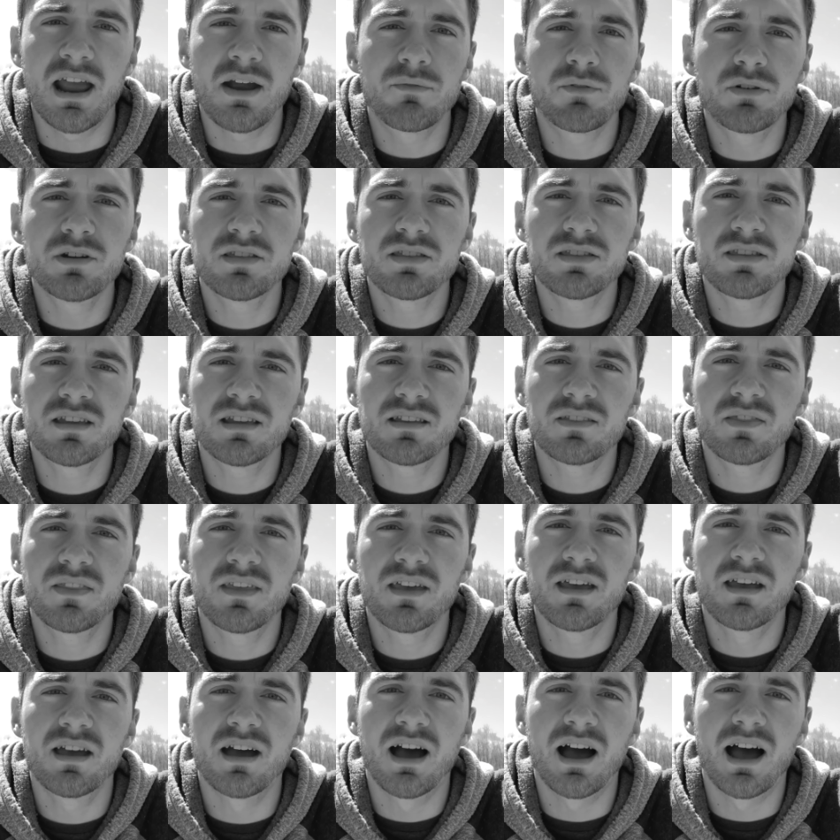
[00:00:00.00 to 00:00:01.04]
everything
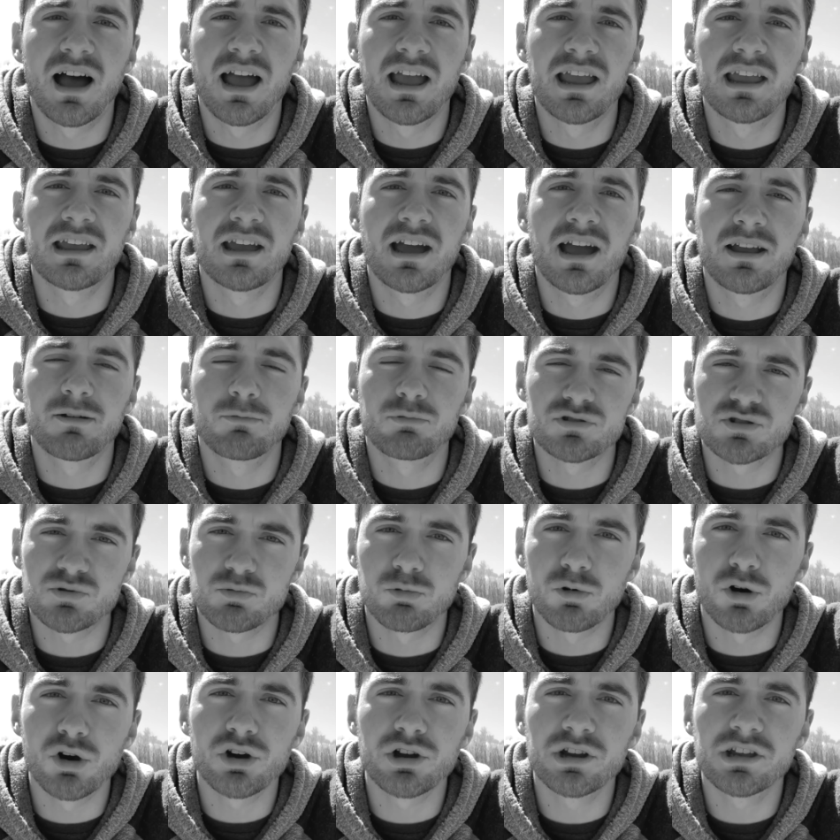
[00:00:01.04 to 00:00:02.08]
that I, I was
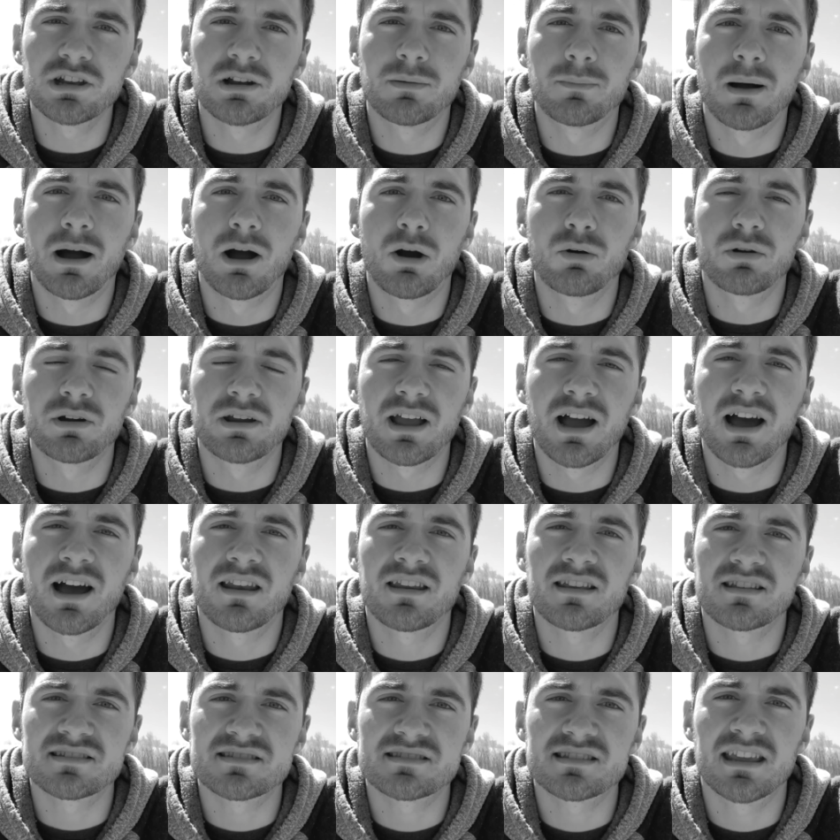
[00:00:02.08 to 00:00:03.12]
worried about, God
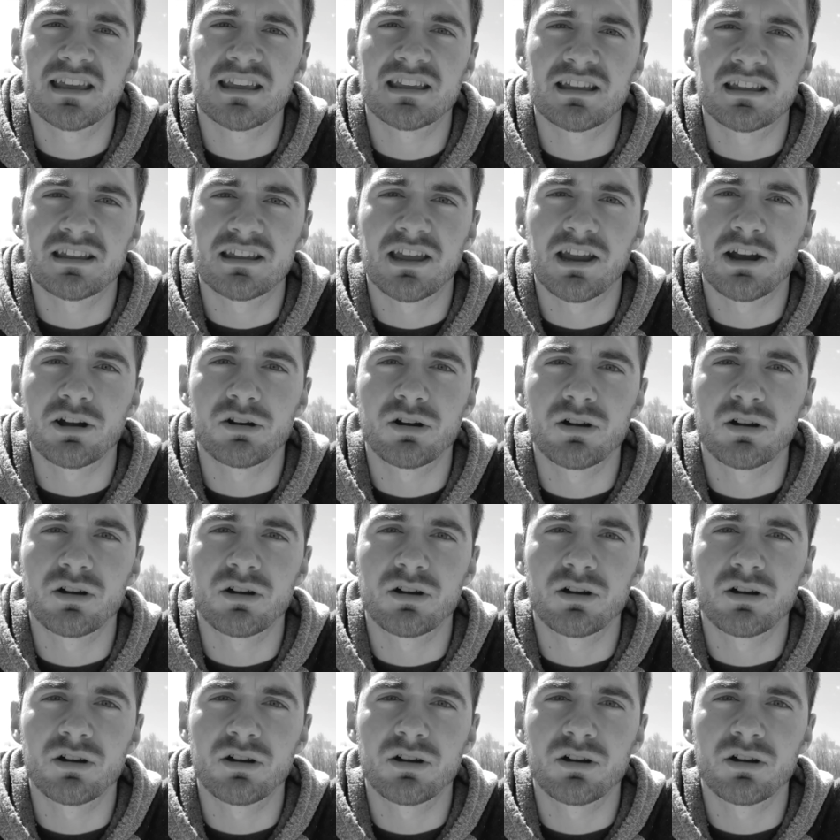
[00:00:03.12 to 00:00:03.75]
has taken care